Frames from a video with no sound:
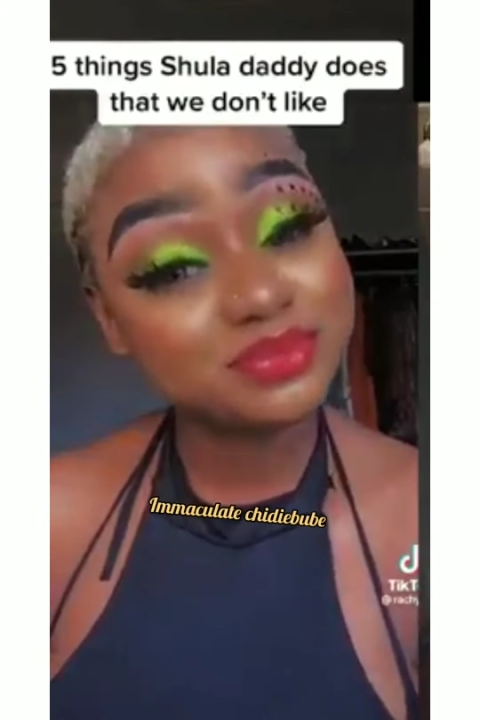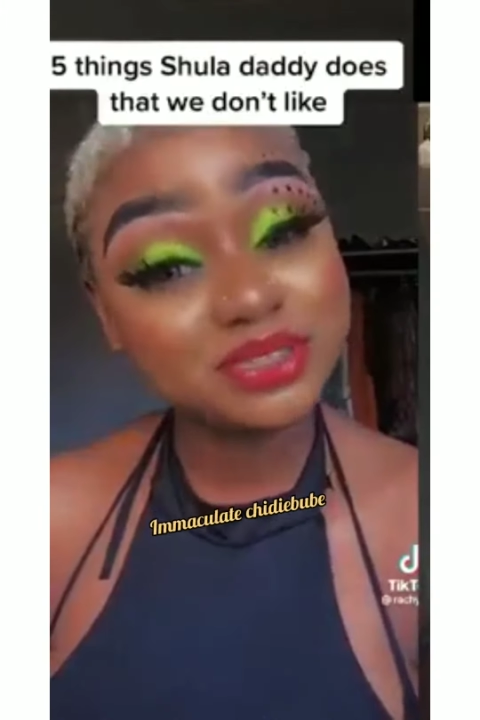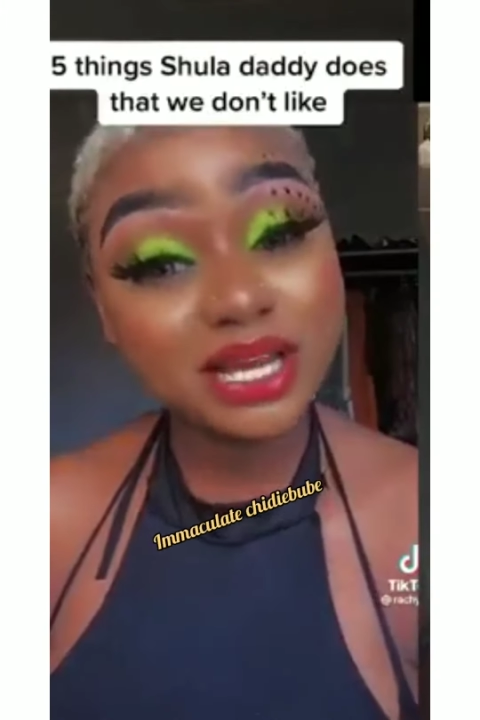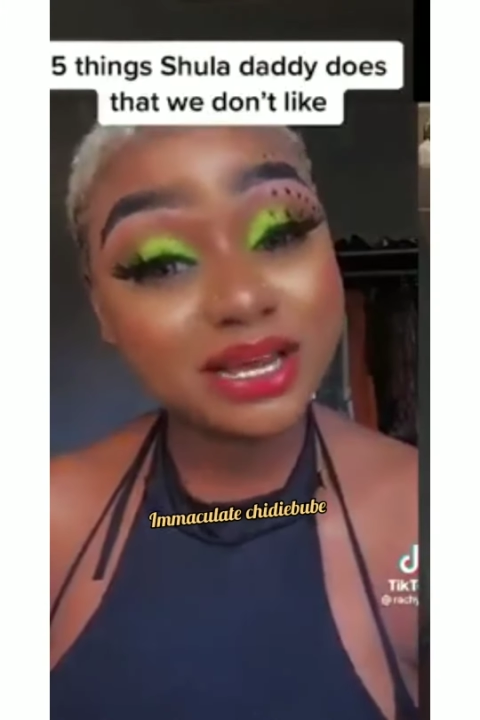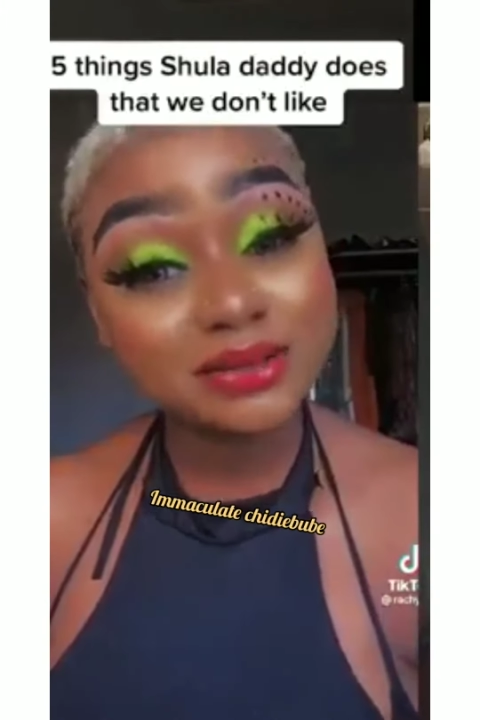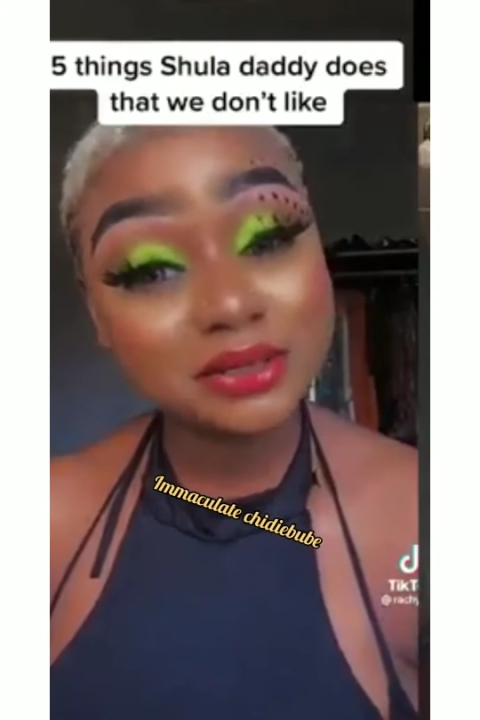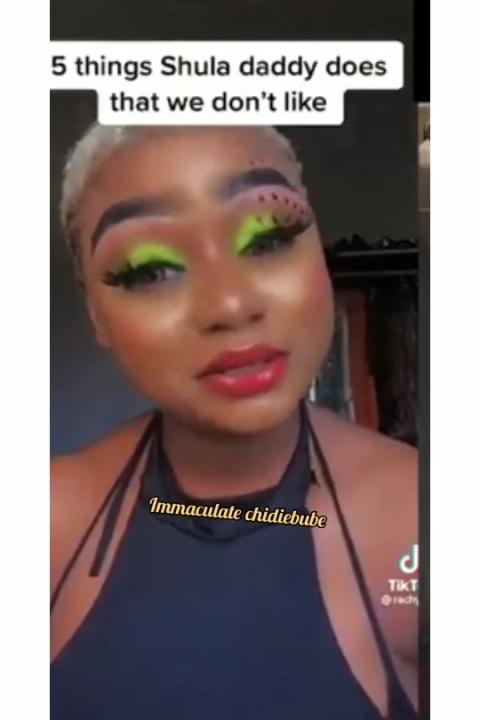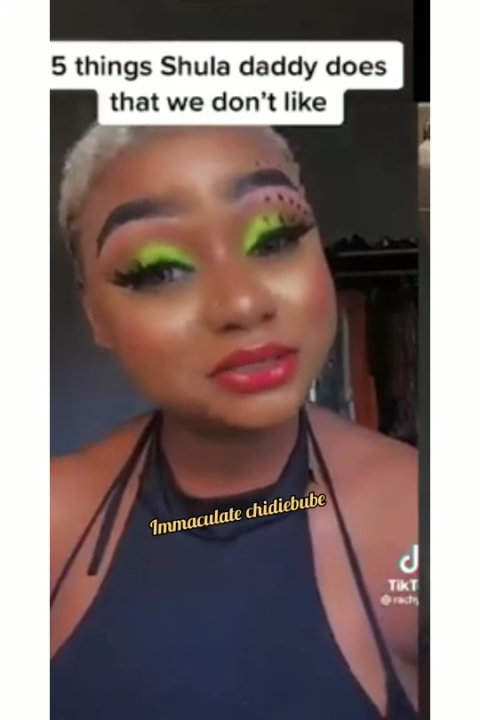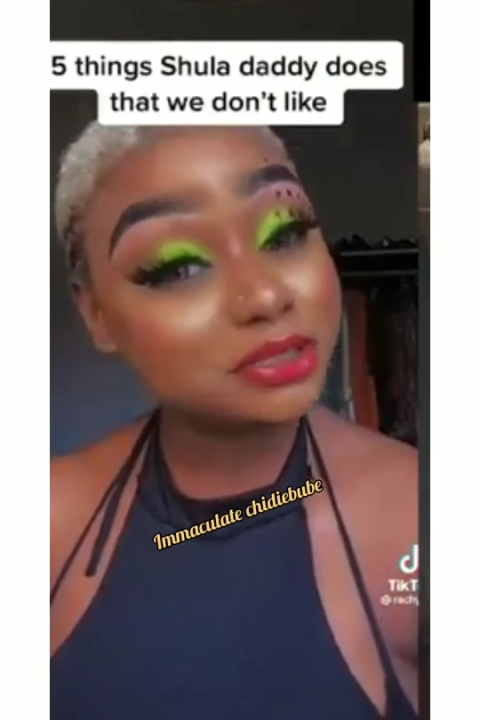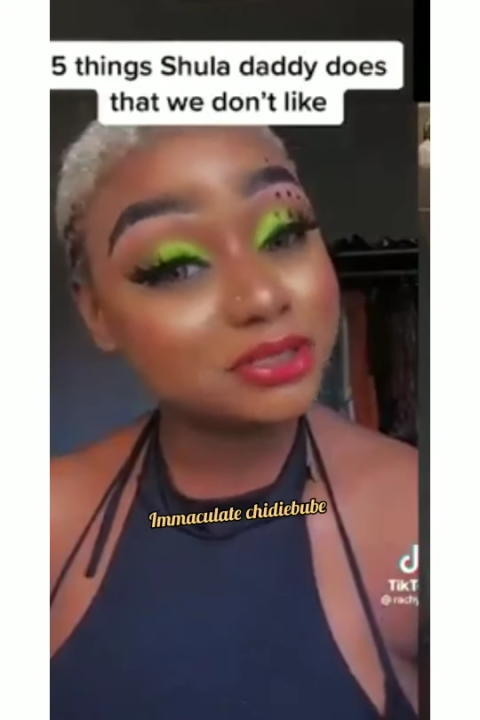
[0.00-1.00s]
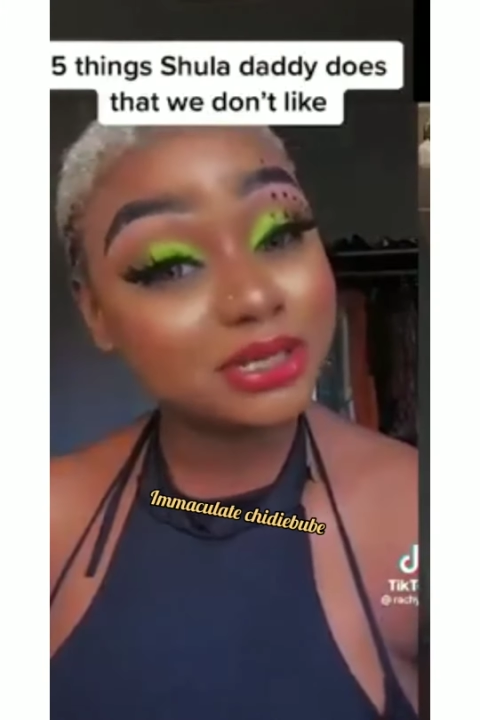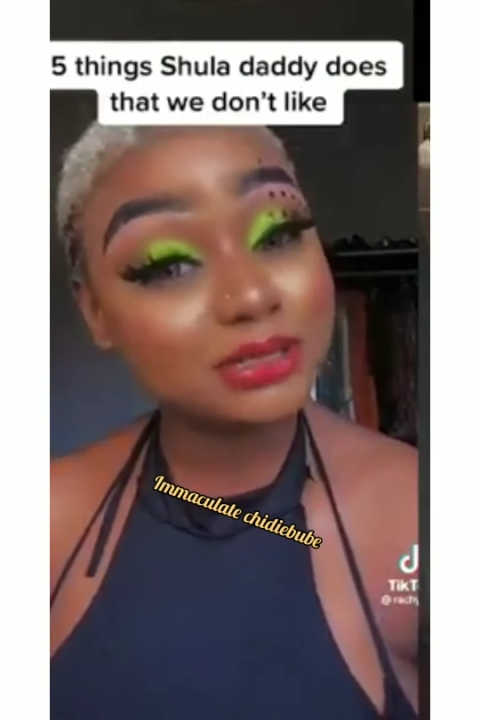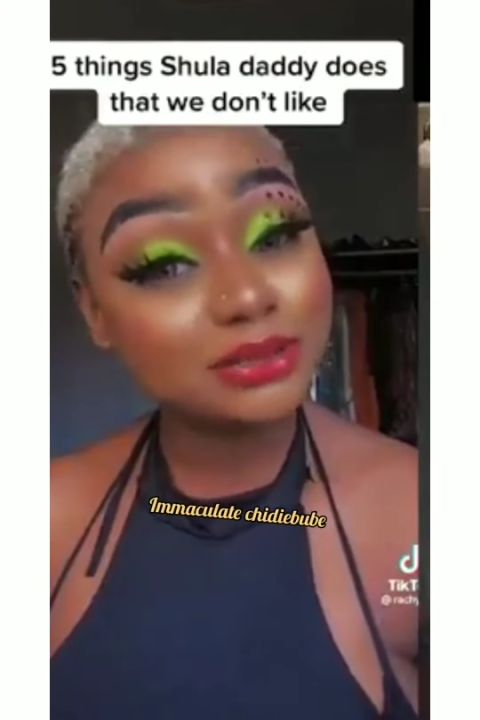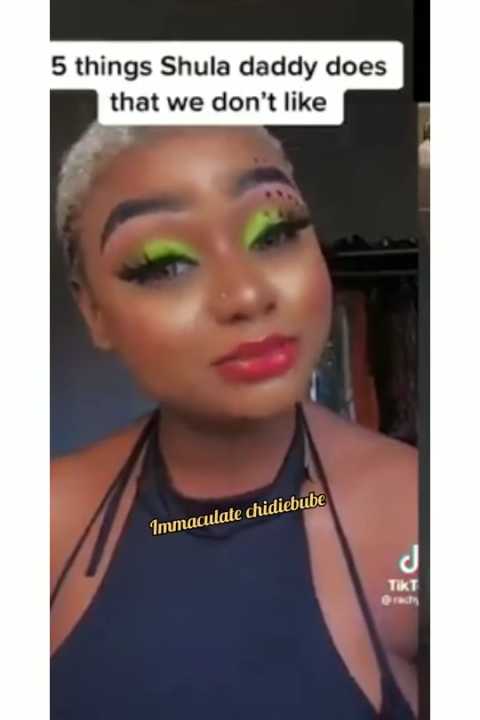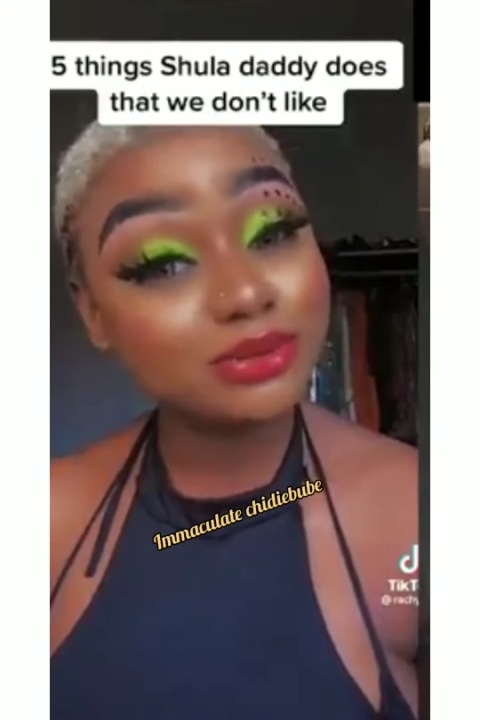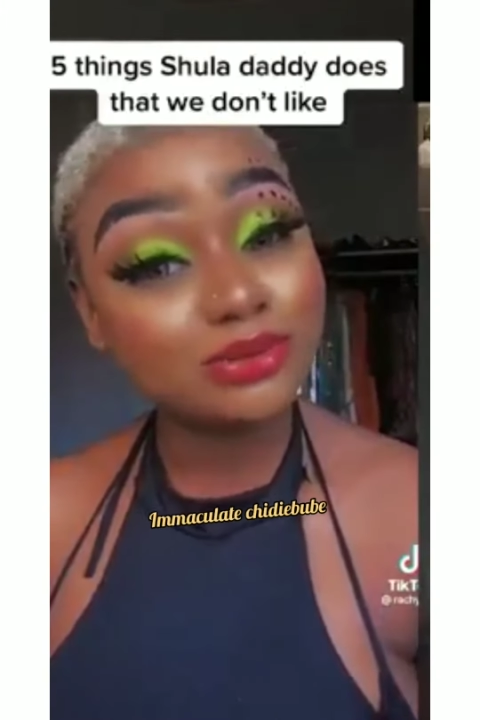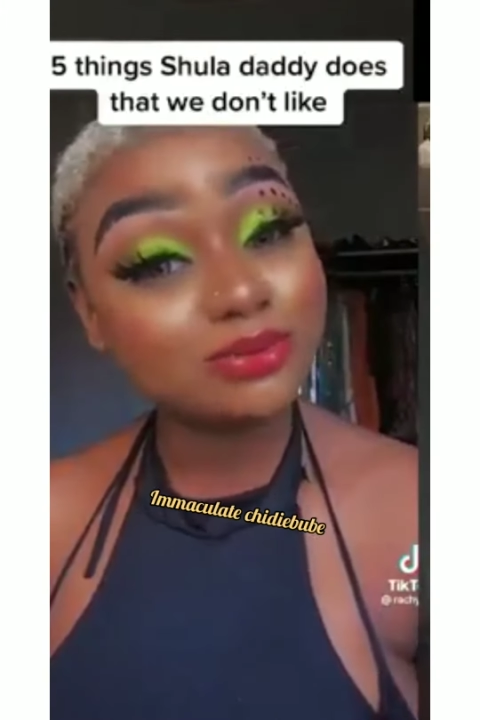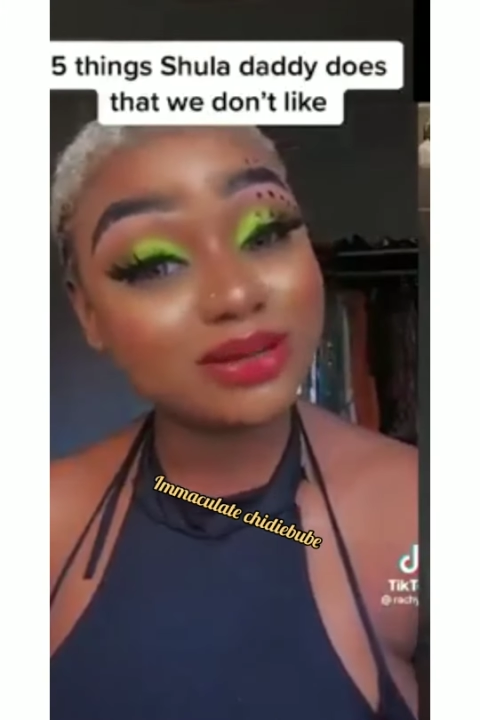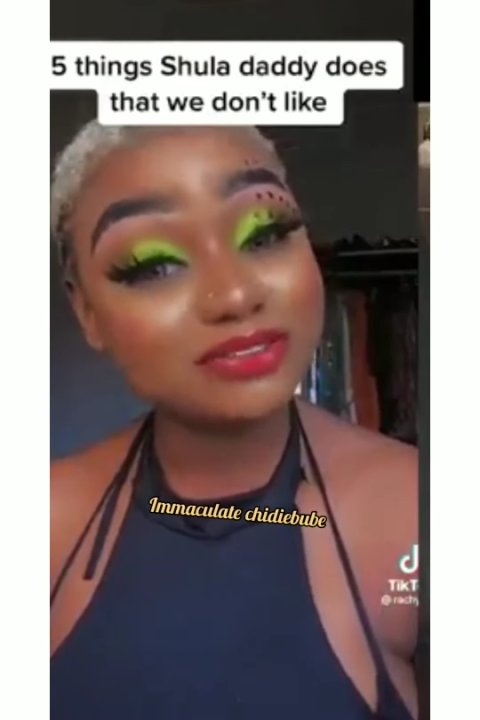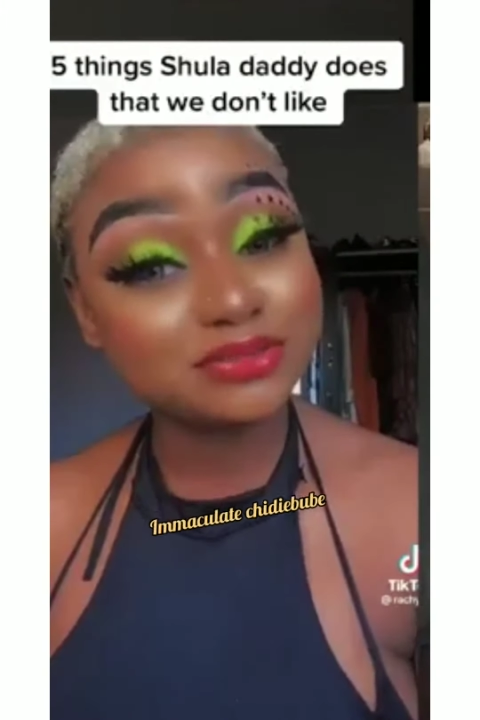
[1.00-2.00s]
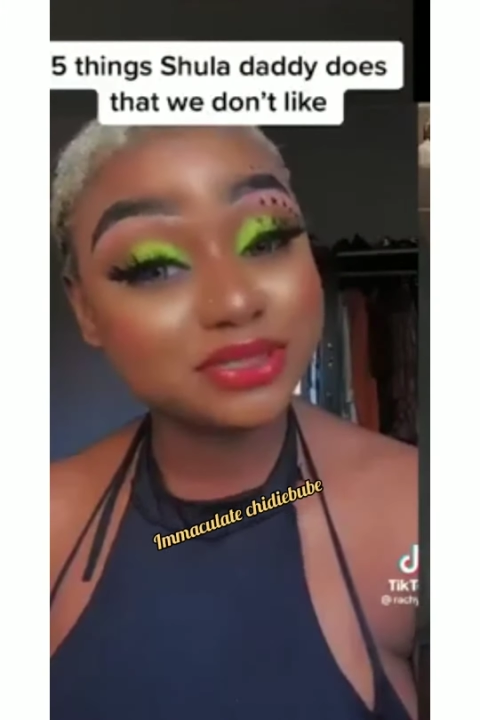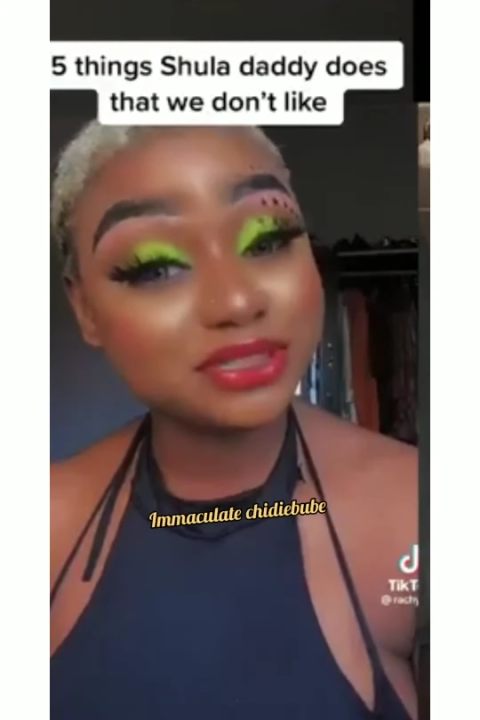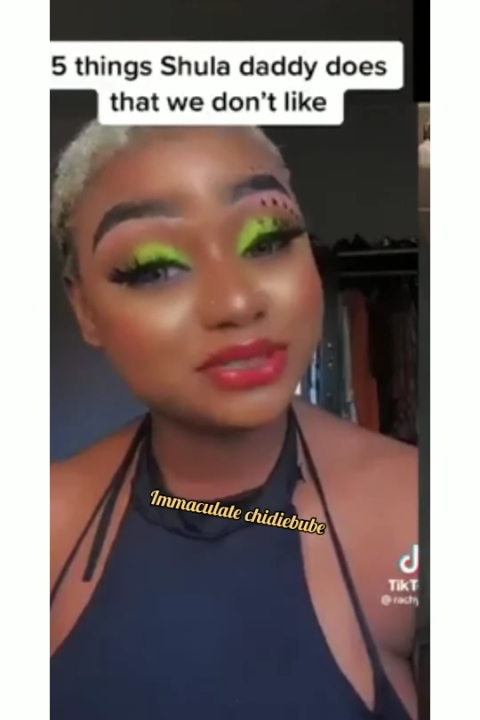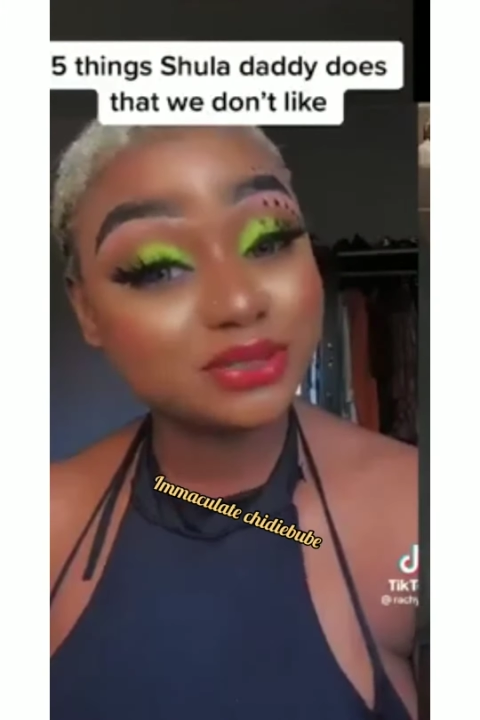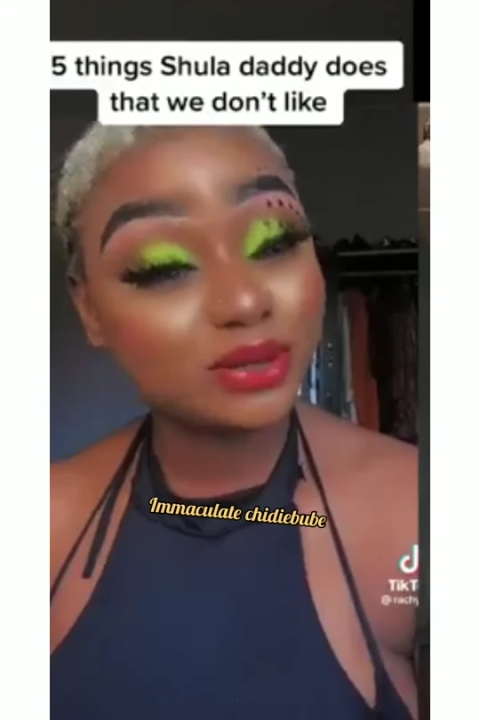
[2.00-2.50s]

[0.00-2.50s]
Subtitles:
Sir, so you cannot book Uber for me.